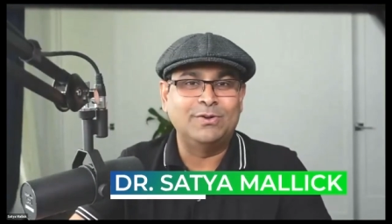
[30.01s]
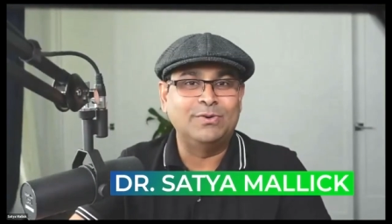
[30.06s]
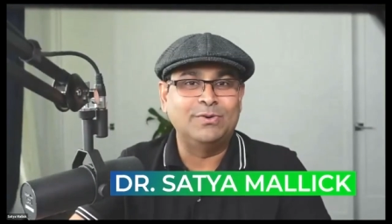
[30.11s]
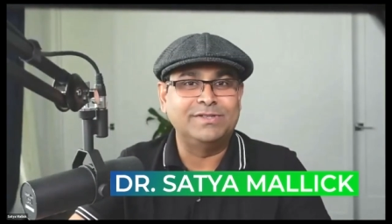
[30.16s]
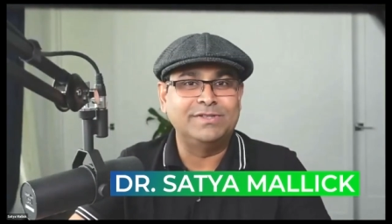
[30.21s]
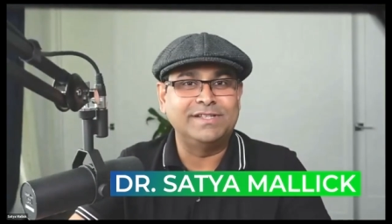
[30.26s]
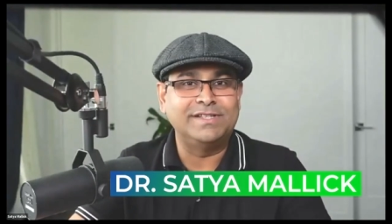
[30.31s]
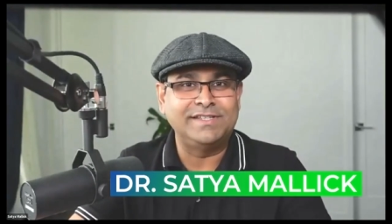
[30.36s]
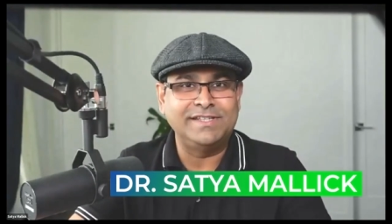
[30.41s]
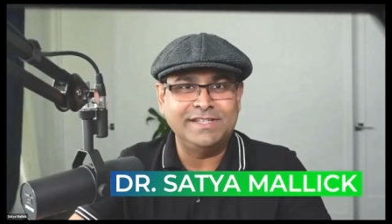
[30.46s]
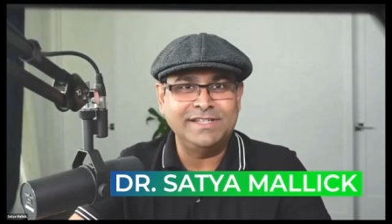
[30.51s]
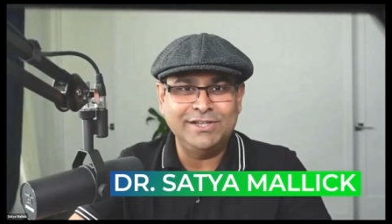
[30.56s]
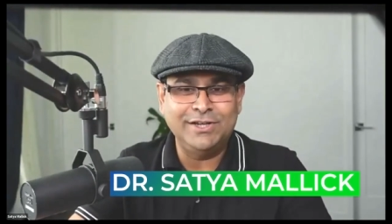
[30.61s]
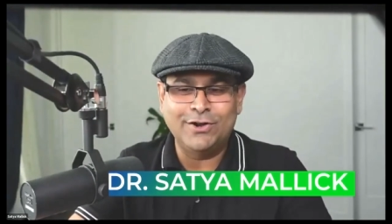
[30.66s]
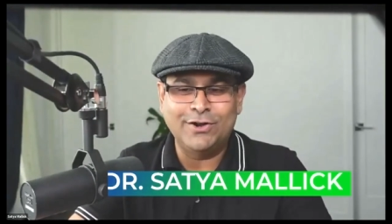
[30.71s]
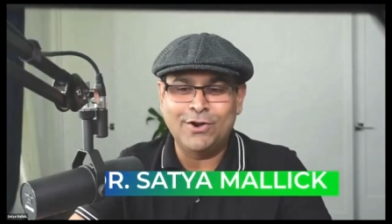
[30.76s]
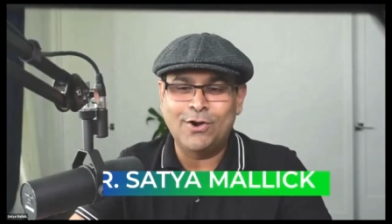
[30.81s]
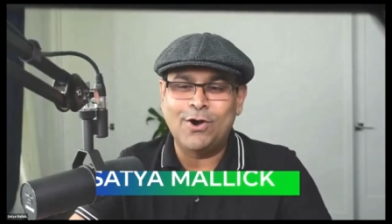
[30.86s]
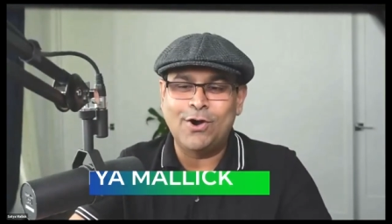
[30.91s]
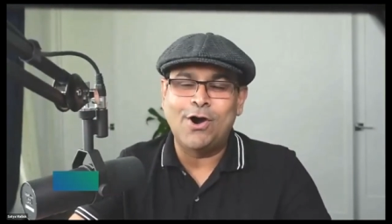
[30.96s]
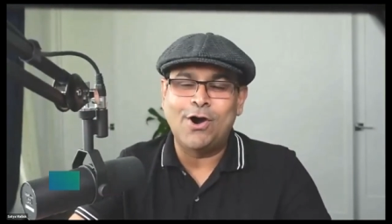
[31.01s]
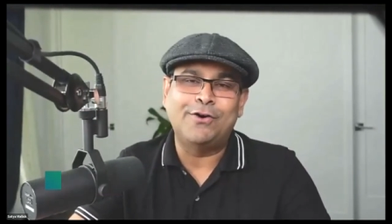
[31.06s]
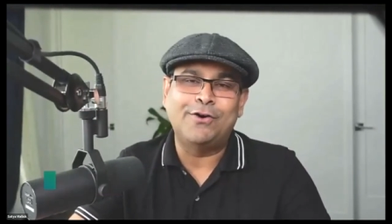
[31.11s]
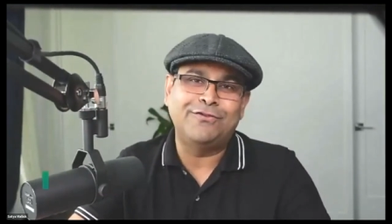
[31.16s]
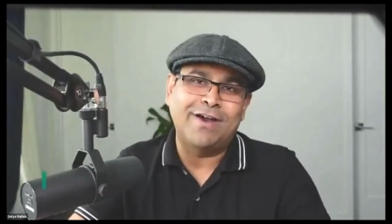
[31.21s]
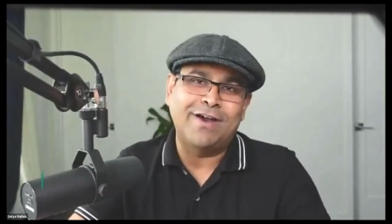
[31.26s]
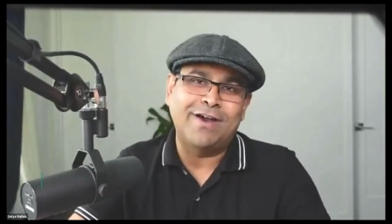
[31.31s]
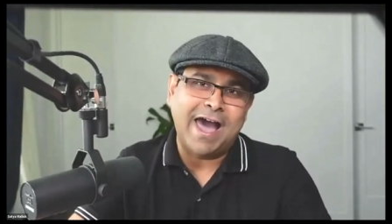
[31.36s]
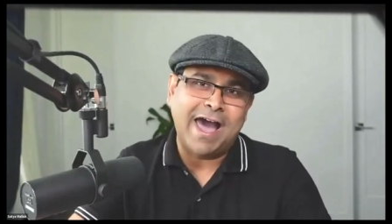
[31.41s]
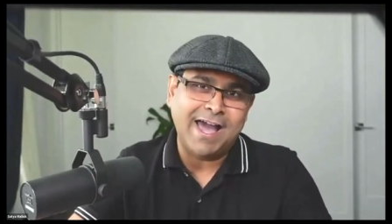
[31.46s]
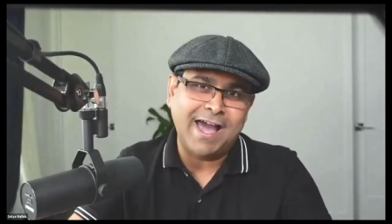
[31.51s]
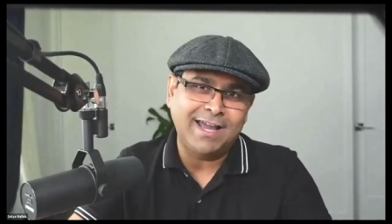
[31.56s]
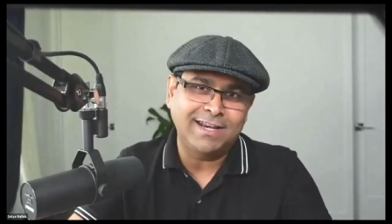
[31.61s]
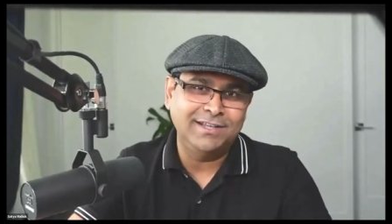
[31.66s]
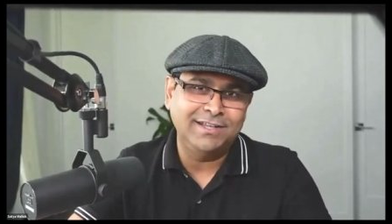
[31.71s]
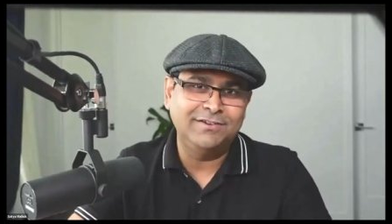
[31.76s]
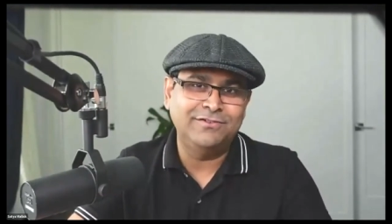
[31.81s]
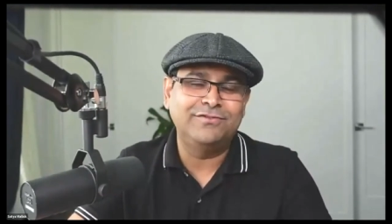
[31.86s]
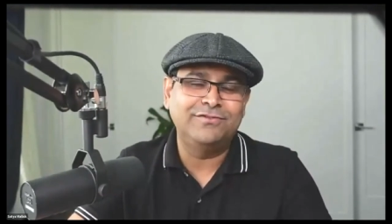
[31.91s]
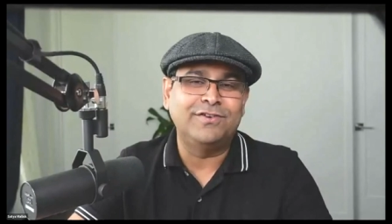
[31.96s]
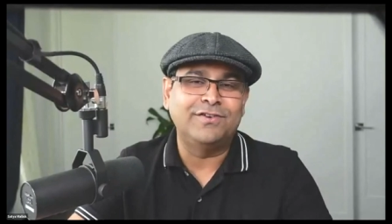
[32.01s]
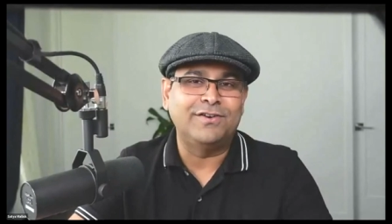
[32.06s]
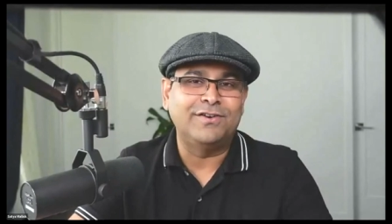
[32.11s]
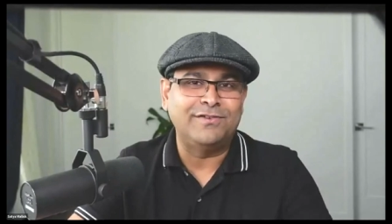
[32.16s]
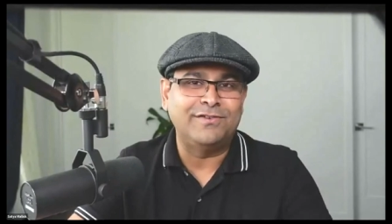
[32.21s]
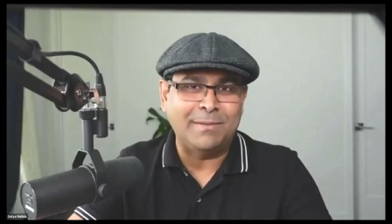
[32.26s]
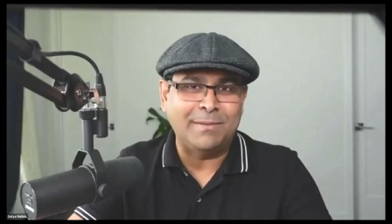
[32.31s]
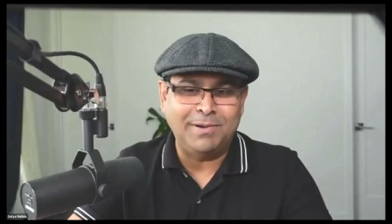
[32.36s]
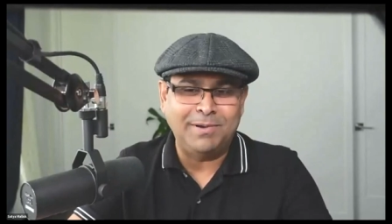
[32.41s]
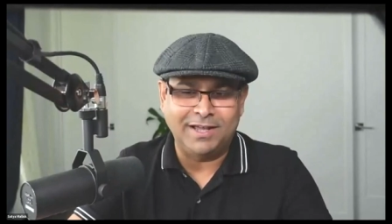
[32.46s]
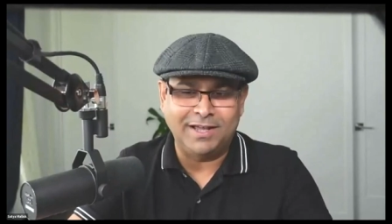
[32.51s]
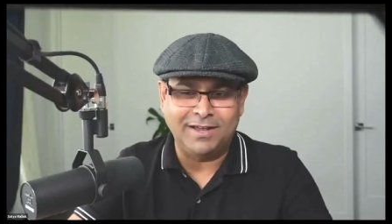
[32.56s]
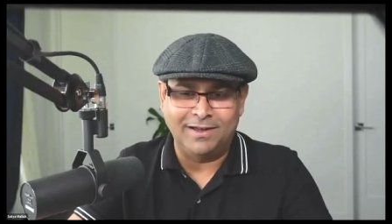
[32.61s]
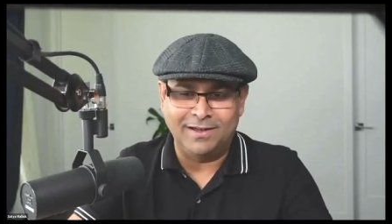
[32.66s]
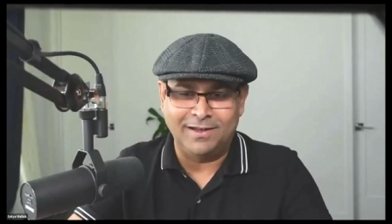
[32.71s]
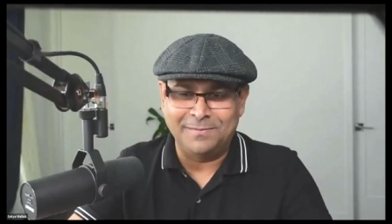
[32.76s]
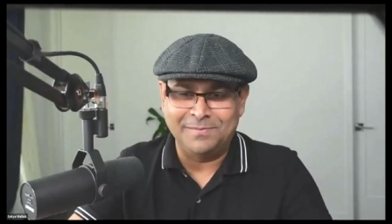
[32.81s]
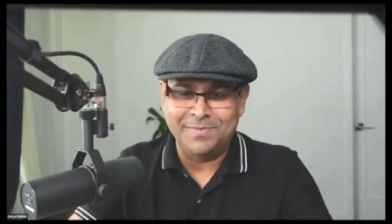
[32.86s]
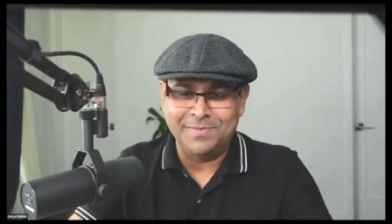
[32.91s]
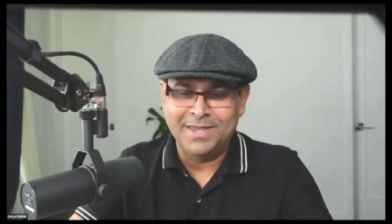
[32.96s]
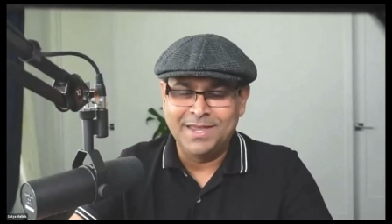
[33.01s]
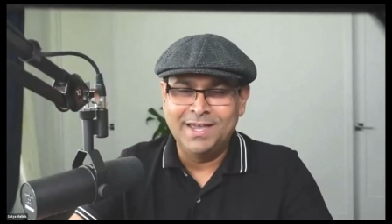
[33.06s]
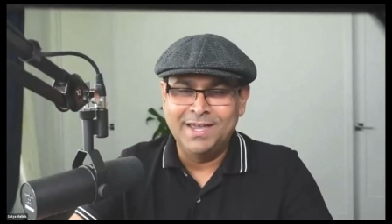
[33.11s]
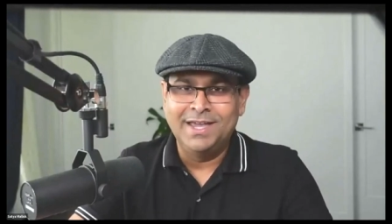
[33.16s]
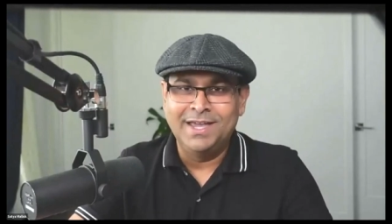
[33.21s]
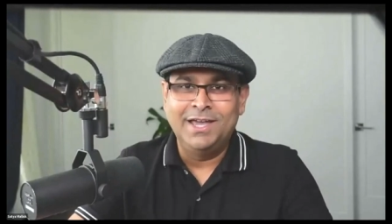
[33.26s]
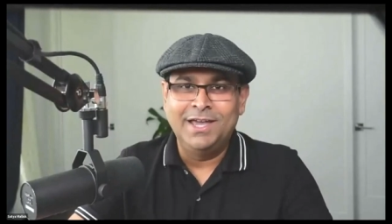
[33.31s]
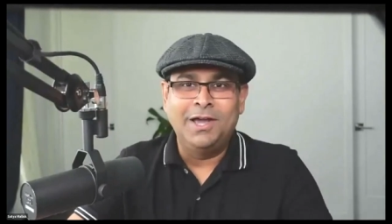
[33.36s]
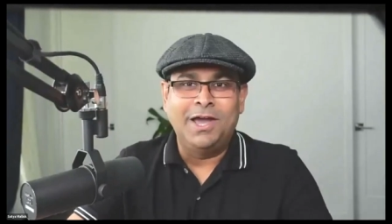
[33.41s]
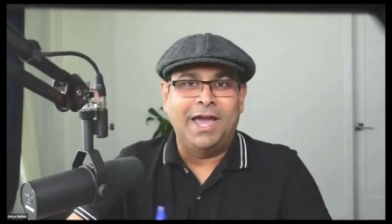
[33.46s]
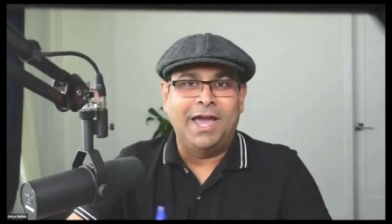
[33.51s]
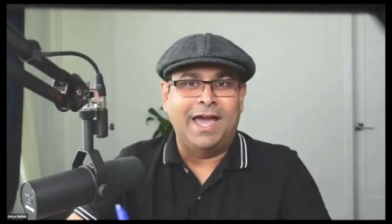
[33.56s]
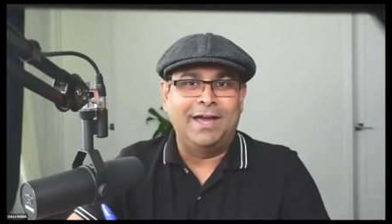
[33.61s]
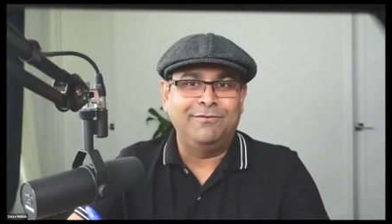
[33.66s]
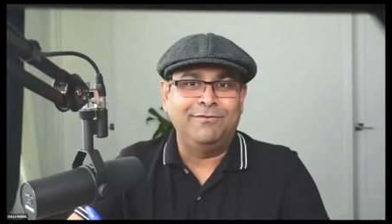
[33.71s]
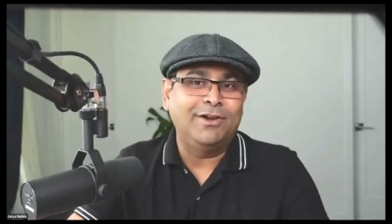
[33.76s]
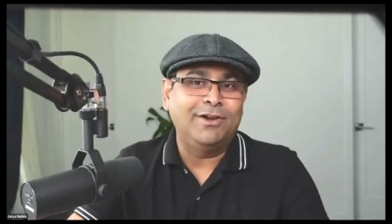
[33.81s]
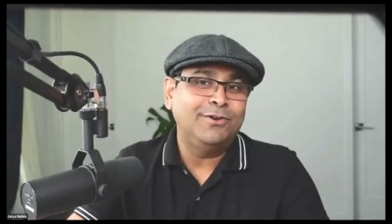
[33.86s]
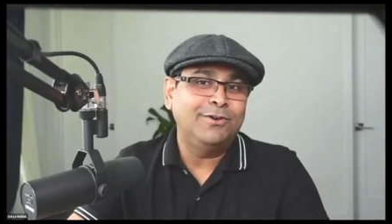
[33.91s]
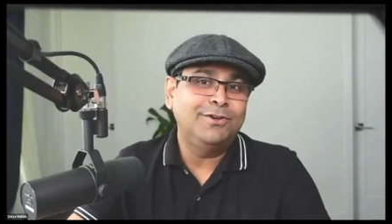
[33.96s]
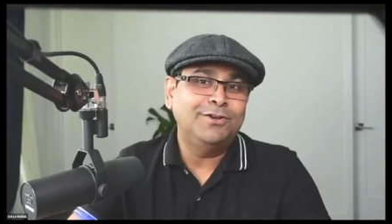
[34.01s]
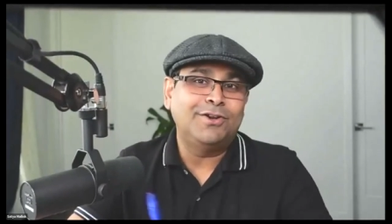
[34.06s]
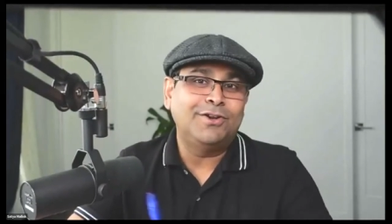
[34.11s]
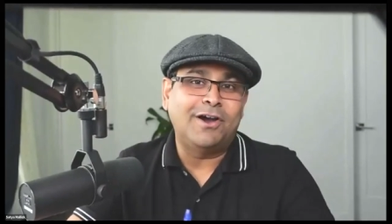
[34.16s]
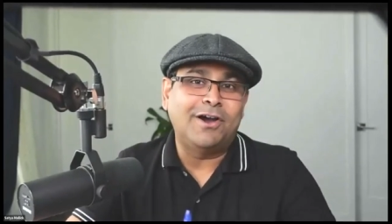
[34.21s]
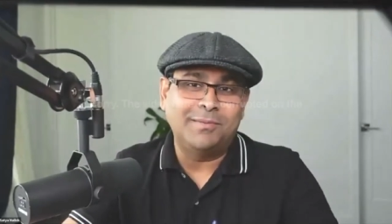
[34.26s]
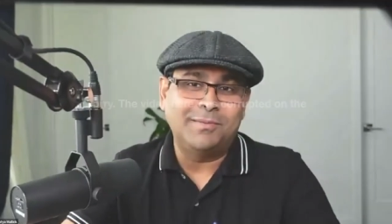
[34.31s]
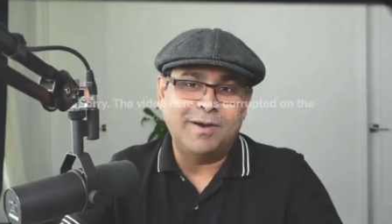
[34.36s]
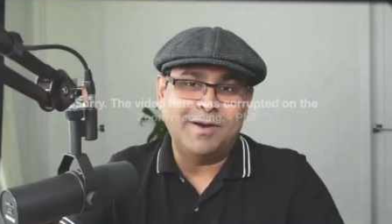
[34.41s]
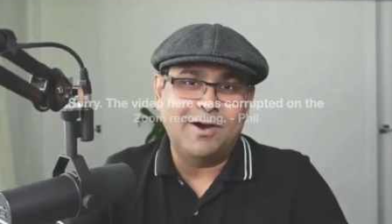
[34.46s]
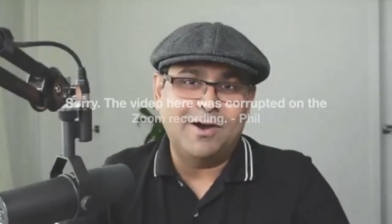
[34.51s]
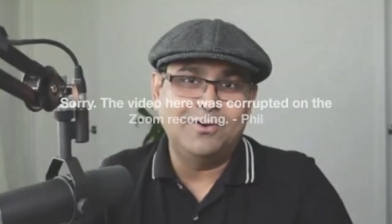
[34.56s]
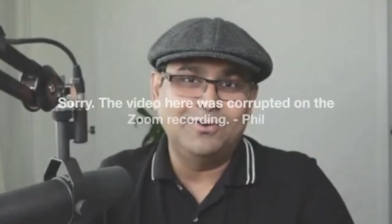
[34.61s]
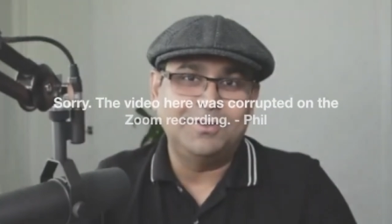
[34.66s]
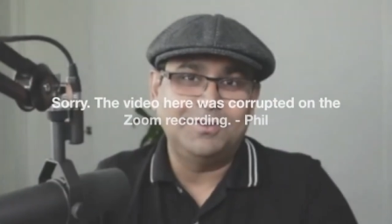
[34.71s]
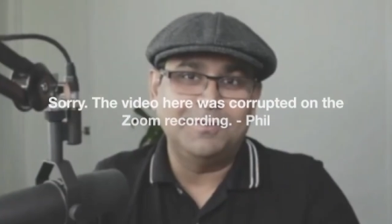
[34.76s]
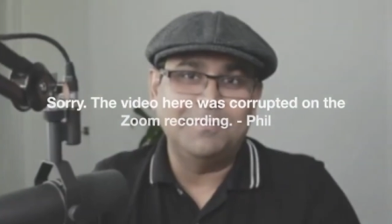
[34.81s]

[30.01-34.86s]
who is the CEO of Active Replica. And we are going to talk about